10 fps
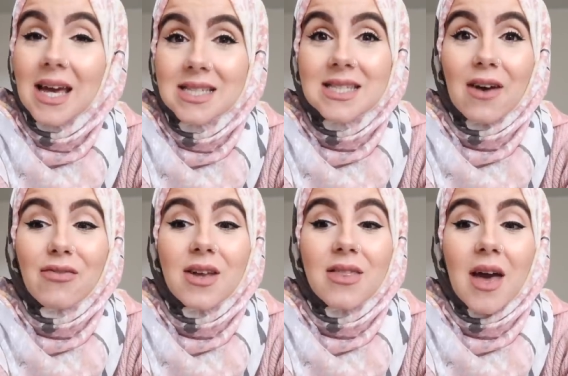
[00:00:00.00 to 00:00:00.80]
it's
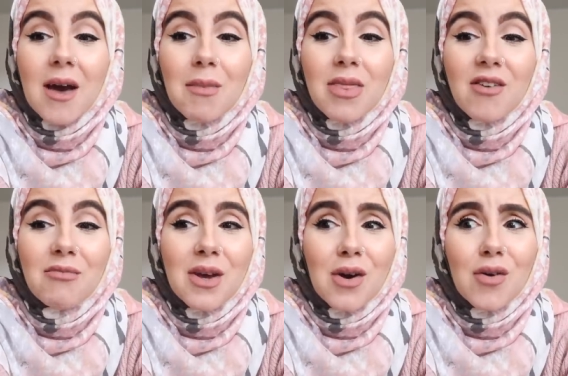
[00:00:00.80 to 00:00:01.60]
definitely them.
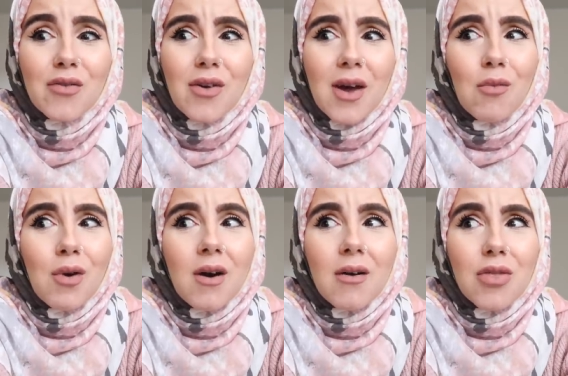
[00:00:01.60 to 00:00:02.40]
They've been going for like,
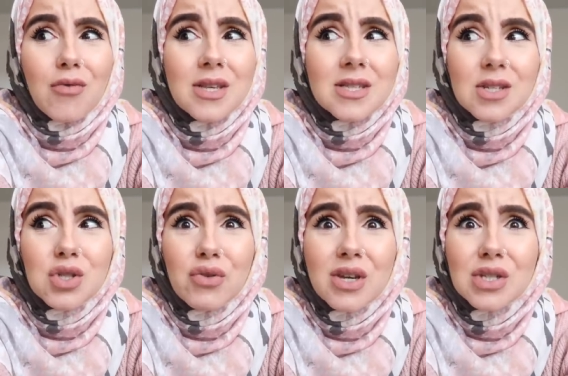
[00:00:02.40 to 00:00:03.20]
what, three
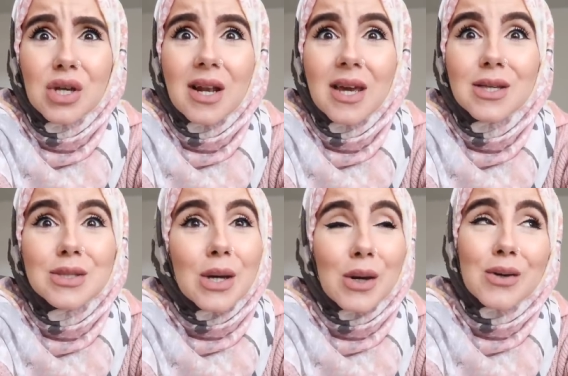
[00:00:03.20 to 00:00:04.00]
centuries nearly,
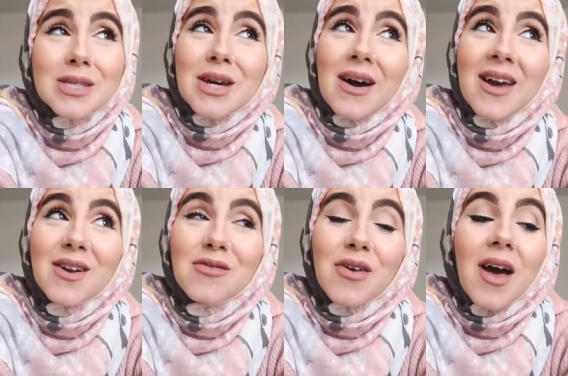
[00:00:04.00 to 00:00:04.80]
so it's
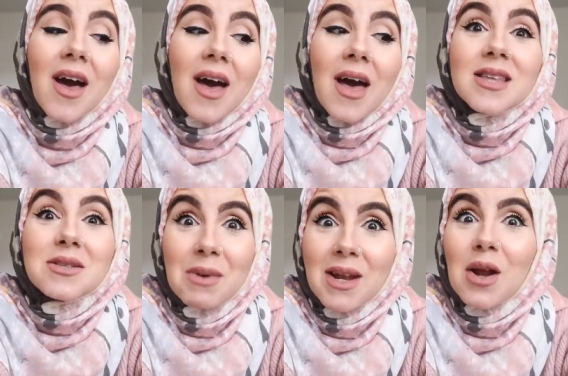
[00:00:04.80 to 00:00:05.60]
kind of,
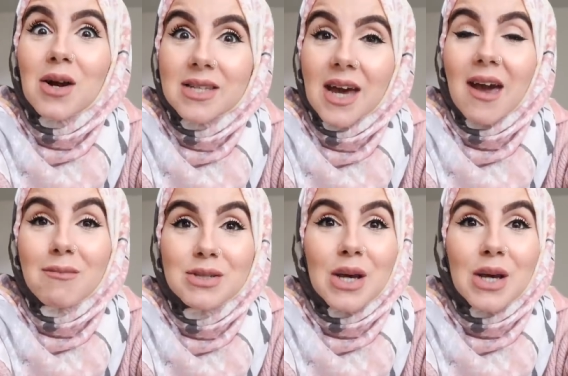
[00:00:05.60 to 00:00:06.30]
it's been a long time.